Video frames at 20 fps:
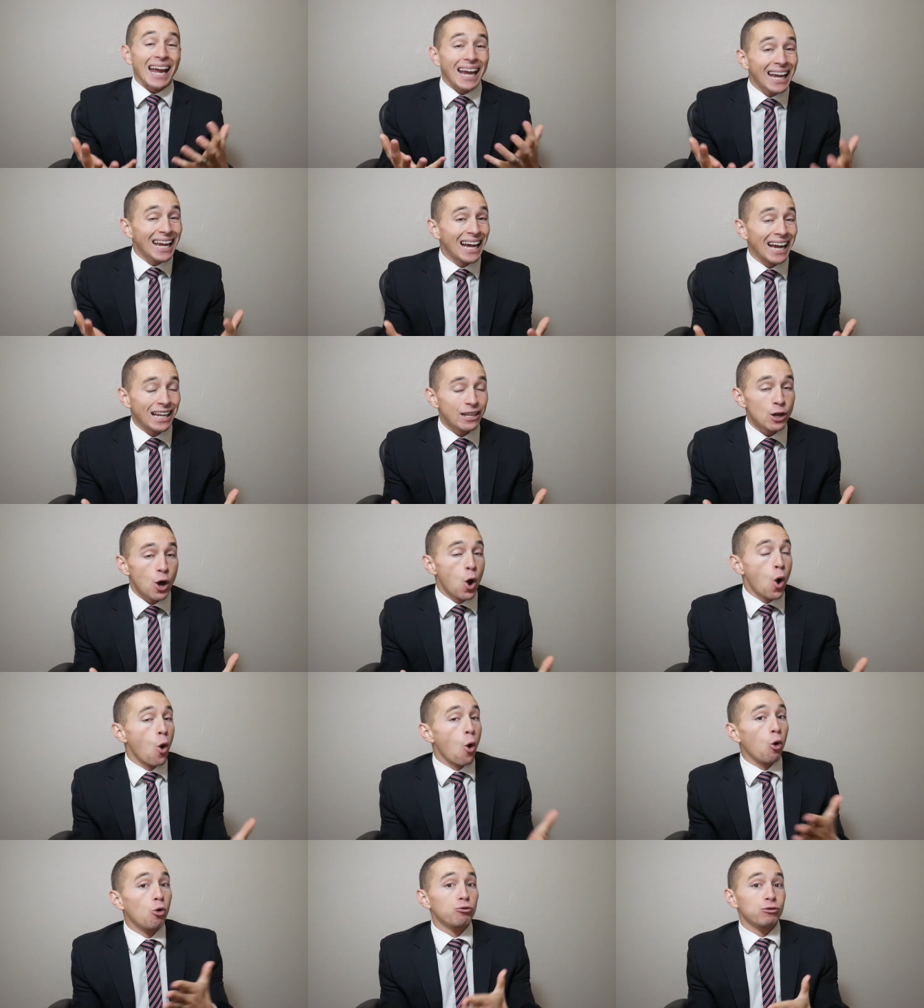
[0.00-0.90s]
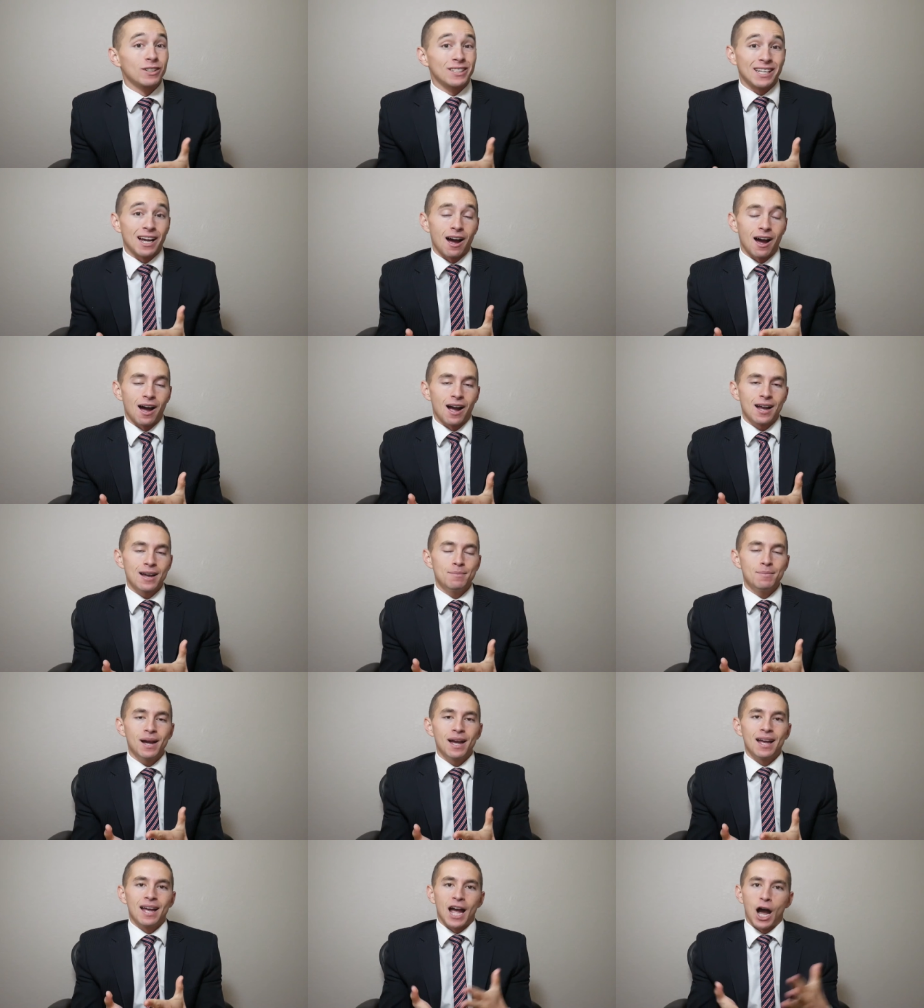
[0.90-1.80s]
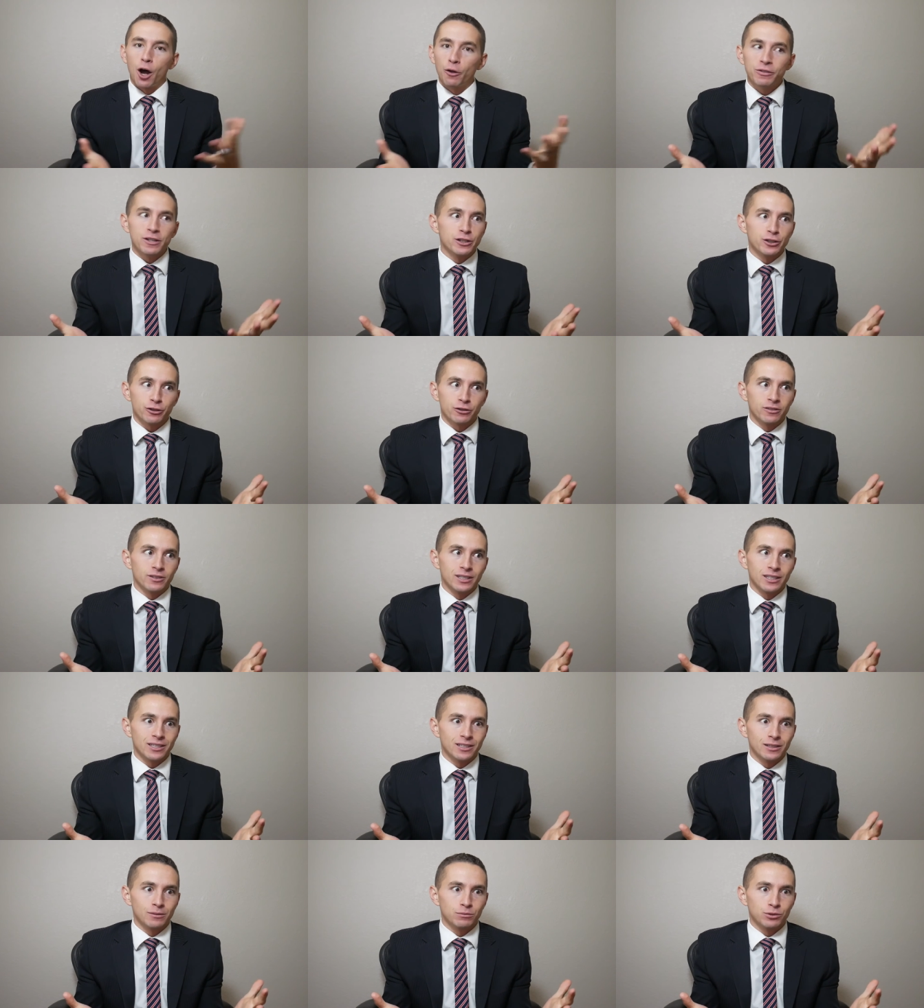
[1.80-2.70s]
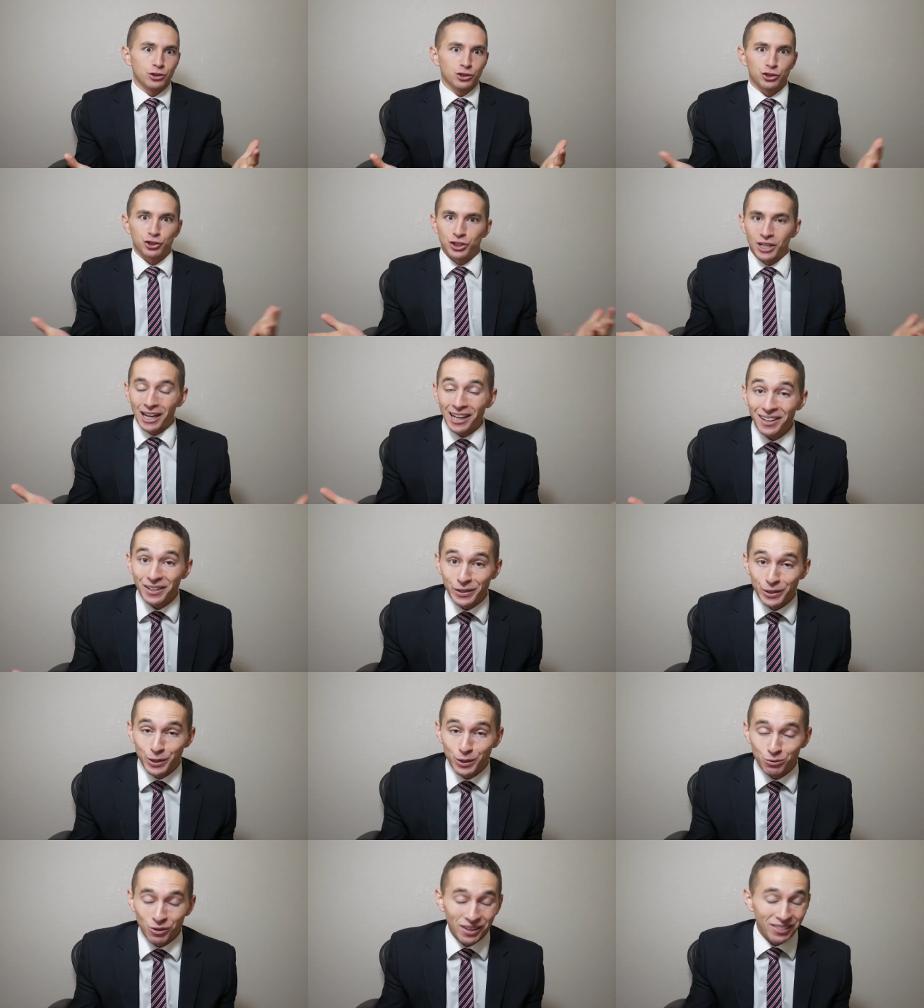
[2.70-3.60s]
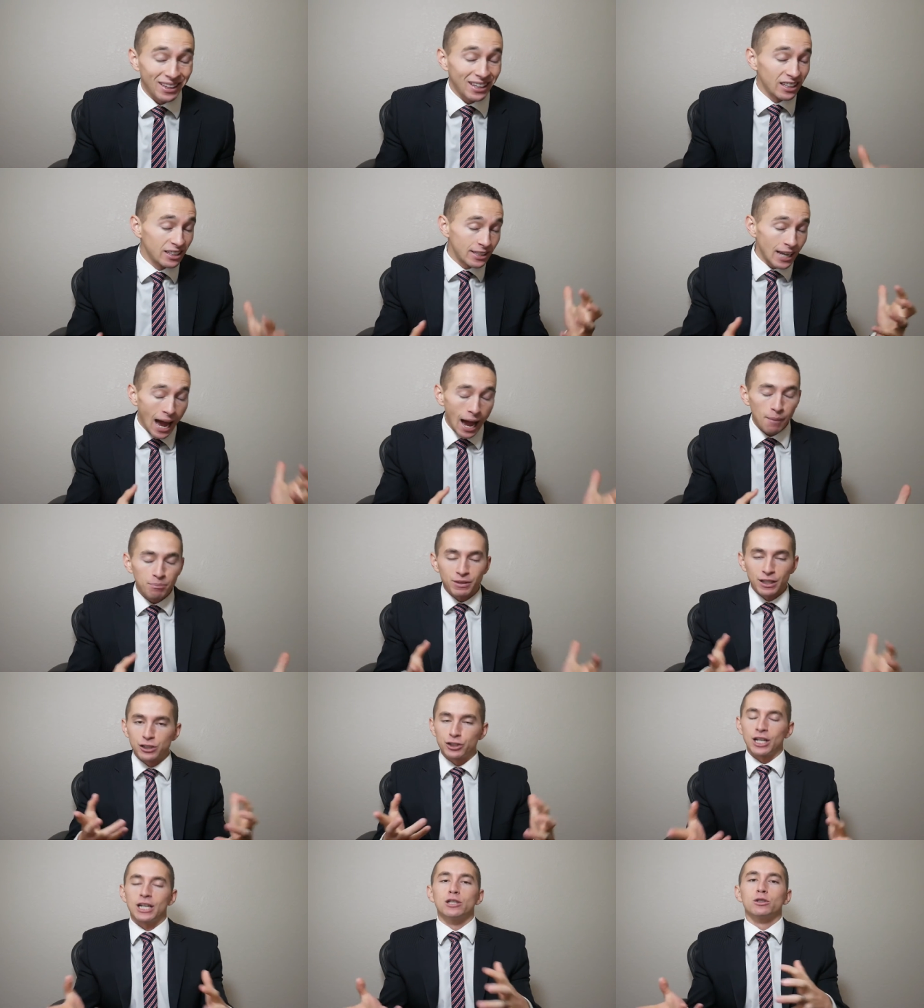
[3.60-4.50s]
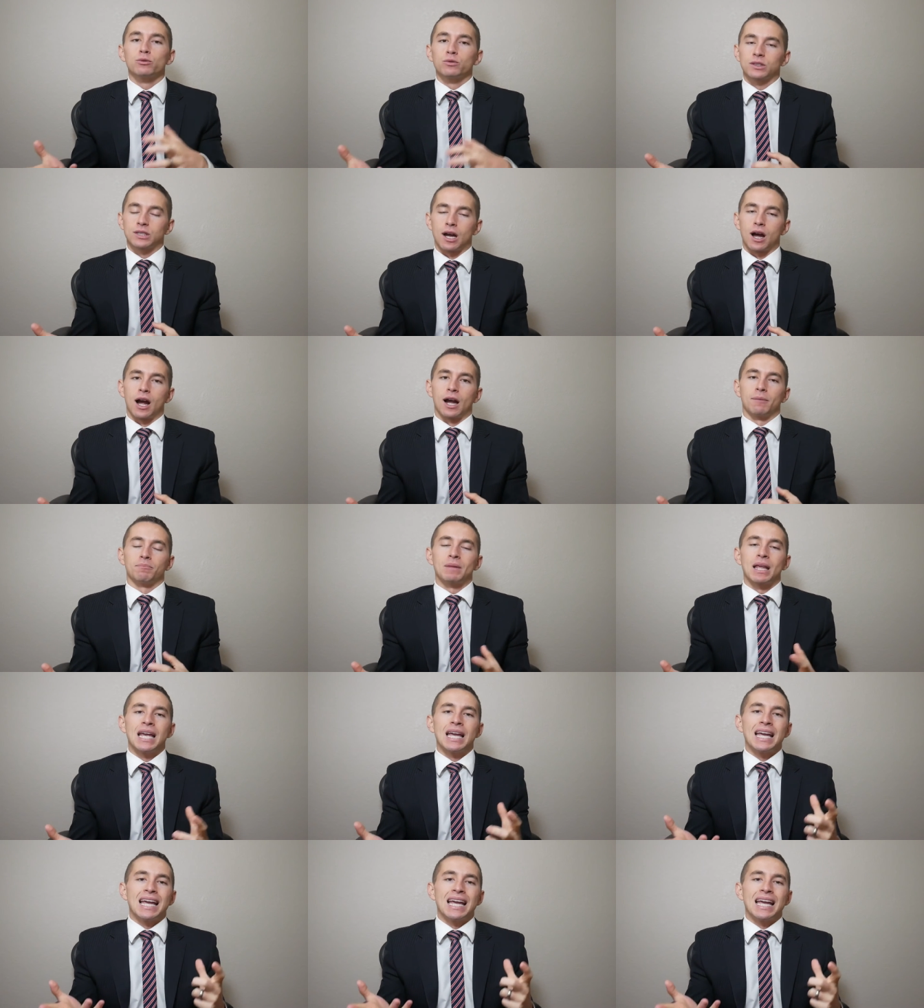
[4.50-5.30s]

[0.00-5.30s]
And over time, health insurance systems change, right? They adapt, they change over time.